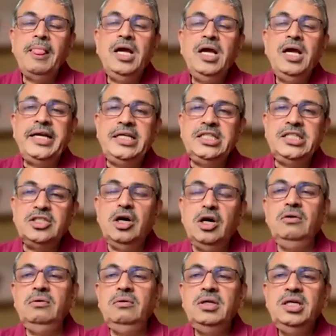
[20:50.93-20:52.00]
At least
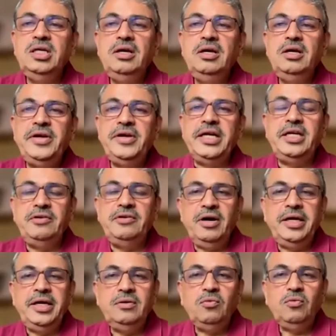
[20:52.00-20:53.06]
now we can
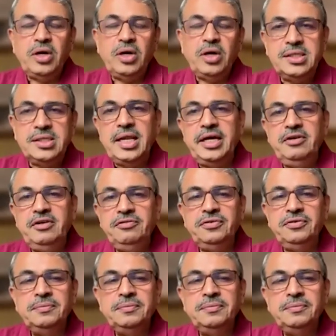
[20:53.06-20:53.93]
define what is life